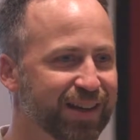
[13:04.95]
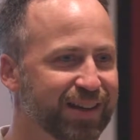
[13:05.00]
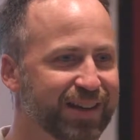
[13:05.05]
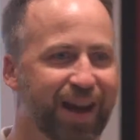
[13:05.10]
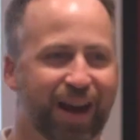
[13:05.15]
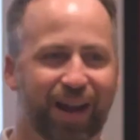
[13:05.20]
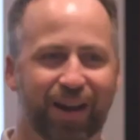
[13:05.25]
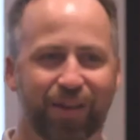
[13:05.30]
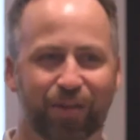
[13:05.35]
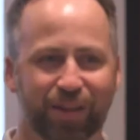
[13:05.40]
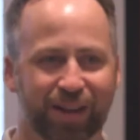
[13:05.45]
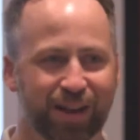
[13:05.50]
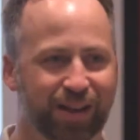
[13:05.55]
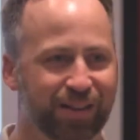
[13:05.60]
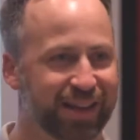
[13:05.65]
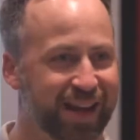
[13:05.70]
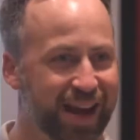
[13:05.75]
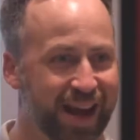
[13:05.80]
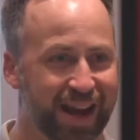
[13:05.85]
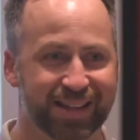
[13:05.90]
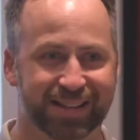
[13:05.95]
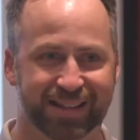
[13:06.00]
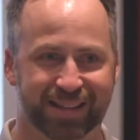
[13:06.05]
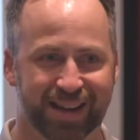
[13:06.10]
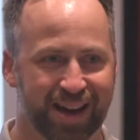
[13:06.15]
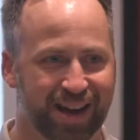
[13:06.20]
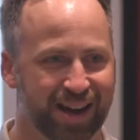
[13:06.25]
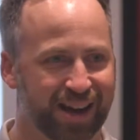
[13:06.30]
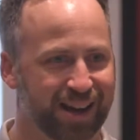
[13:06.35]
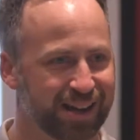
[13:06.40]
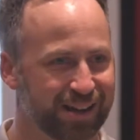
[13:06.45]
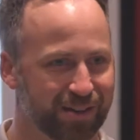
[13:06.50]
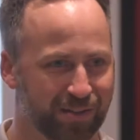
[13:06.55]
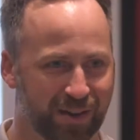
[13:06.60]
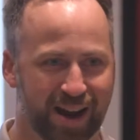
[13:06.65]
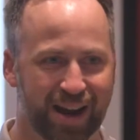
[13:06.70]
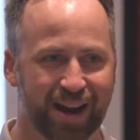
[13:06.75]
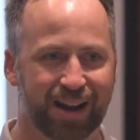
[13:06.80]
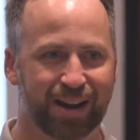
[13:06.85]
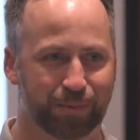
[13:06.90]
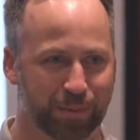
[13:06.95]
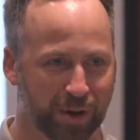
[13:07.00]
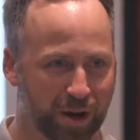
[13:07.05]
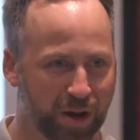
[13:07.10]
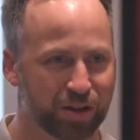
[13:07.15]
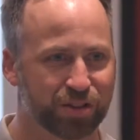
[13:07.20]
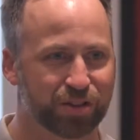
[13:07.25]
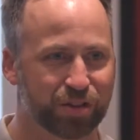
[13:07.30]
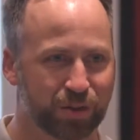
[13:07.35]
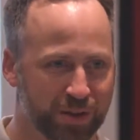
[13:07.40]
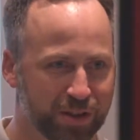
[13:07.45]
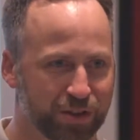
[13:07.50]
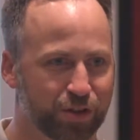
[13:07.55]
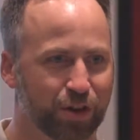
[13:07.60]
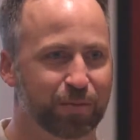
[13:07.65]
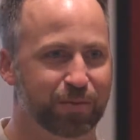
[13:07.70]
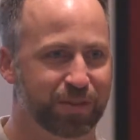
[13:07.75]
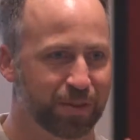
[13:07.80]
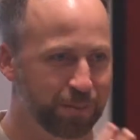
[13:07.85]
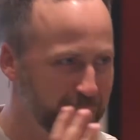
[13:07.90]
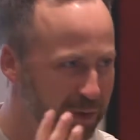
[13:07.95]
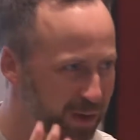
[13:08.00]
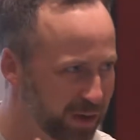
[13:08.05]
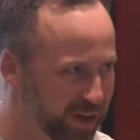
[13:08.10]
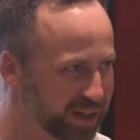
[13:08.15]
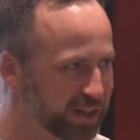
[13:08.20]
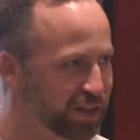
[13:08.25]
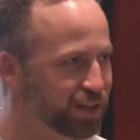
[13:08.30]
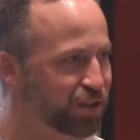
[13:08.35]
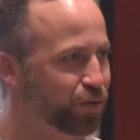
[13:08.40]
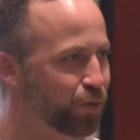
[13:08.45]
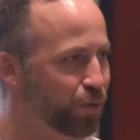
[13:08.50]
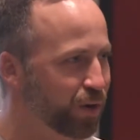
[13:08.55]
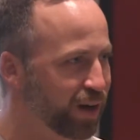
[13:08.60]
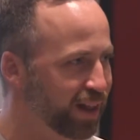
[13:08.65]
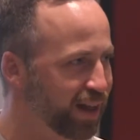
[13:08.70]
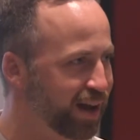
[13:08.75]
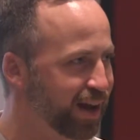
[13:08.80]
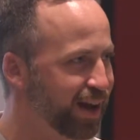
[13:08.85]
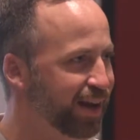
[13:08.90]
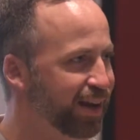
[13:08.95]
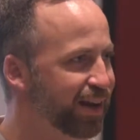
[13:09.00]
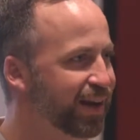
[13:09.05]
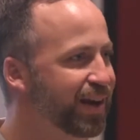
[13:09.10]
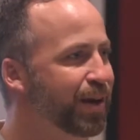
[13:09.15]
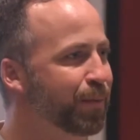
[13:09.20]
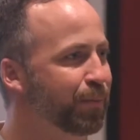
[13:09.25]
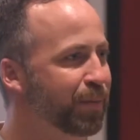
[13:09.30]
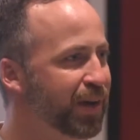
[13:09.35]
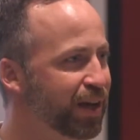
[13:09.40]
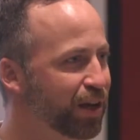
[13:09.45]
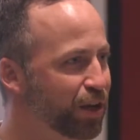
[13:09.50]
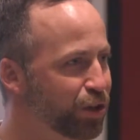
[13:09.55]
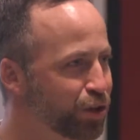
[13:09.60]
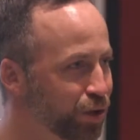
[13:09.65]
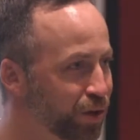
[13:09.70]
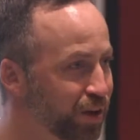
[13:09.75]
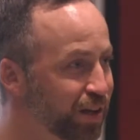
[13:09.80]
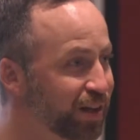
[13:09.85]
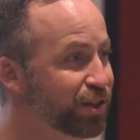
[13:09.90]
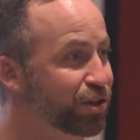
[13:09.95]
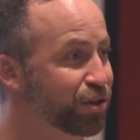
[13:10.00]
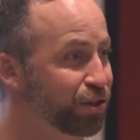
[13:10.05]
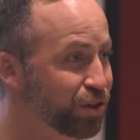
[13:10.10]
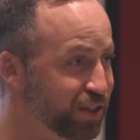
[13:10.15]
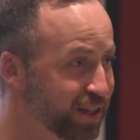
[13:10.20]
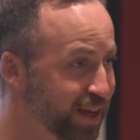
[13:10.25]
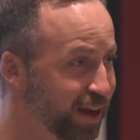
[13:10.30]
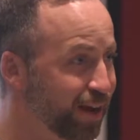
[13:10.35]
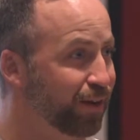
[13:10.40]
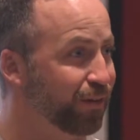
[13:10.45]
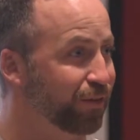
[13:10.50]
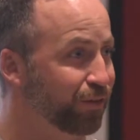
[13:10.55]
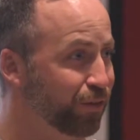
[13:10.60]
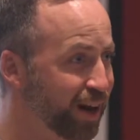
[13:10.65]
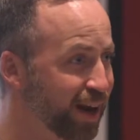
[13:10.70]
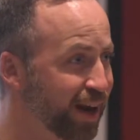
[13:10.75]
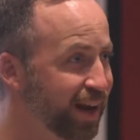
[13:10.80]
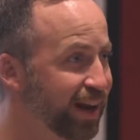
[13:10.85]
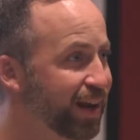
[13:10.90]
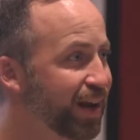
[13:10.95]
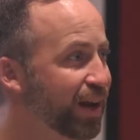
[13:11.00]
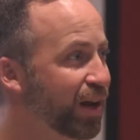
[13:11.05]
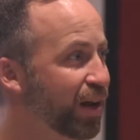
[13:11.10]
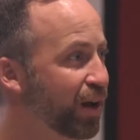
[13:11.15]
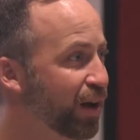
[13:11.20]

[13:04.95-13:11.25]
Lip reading: Not only on the ad side, right, but also in terms of building the storyline, being a journalist yourself, right?